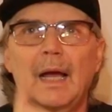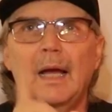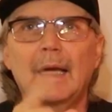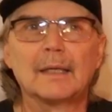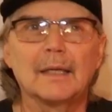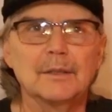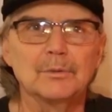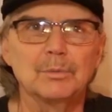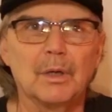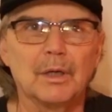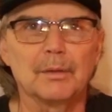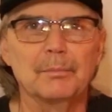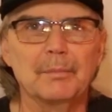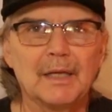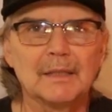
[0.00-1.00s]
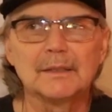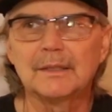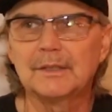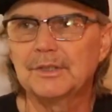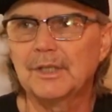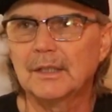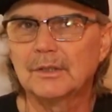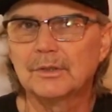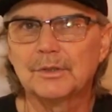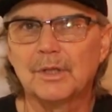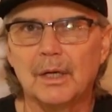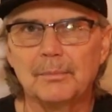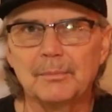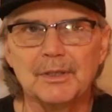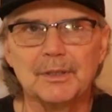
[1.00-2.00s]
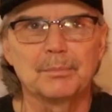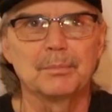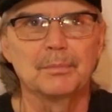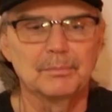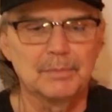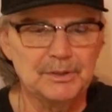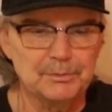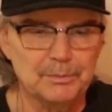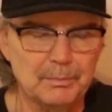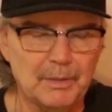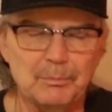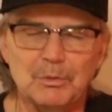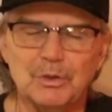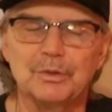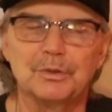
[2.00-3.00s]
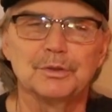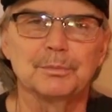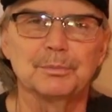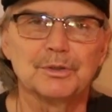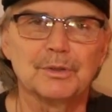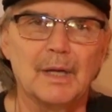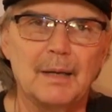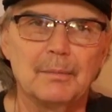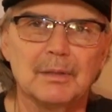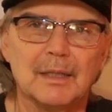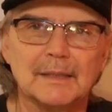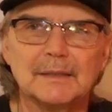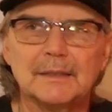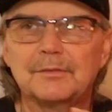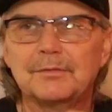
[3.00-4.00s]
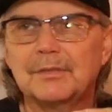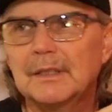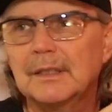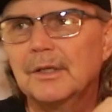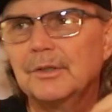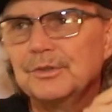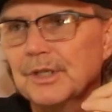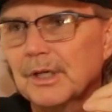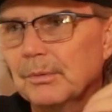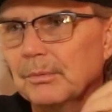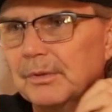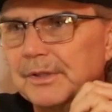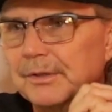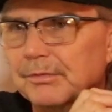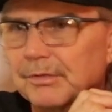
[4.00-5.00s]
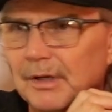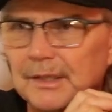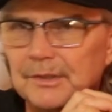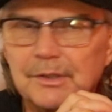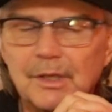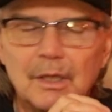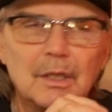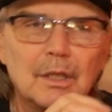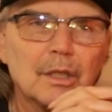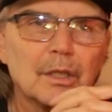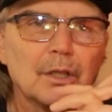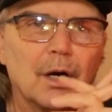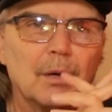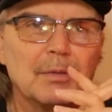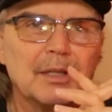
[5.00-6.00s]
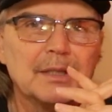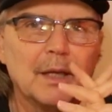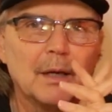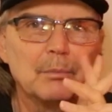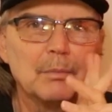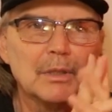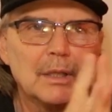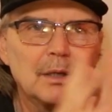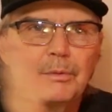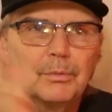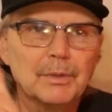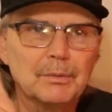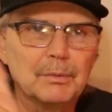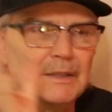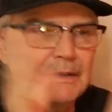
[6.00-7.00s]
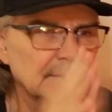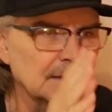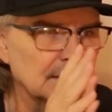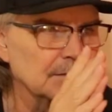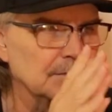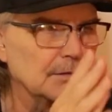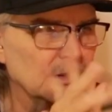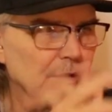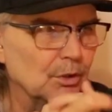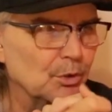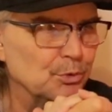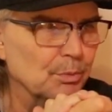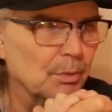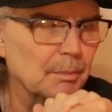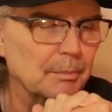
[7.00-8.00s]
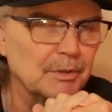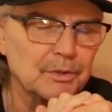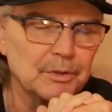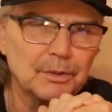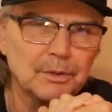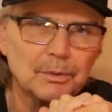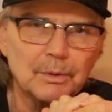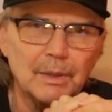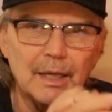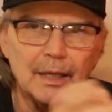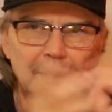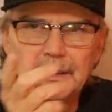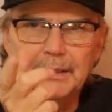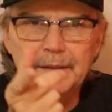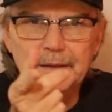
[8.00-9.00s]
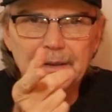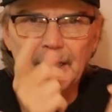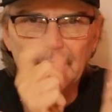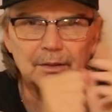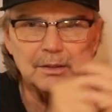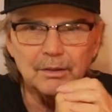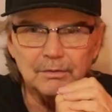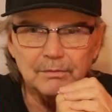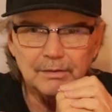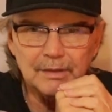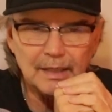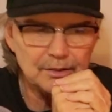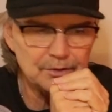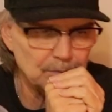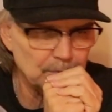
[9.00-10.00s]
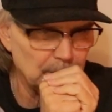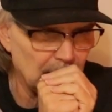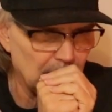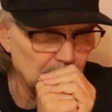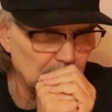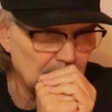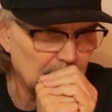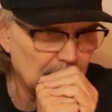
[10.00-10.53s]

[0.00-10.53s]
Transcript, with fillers: Hi guys, welcome back to the channel. Tom here. Please remember to subscribe, like this video, share it with your friends, comment down below, request any videos you want me to do, and hit that notification bell.